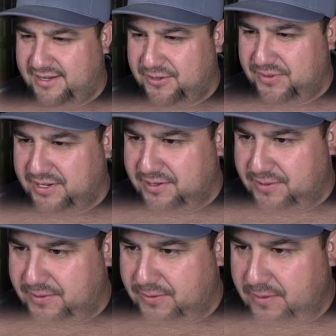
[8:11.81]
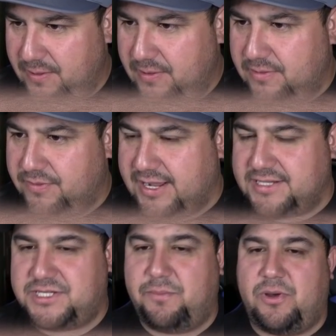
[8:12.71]
Here we go.
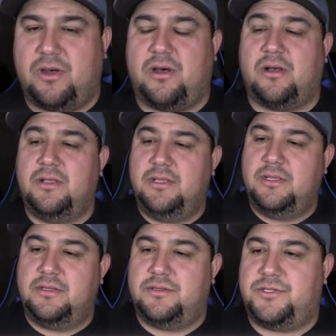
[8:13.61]
That's a ball.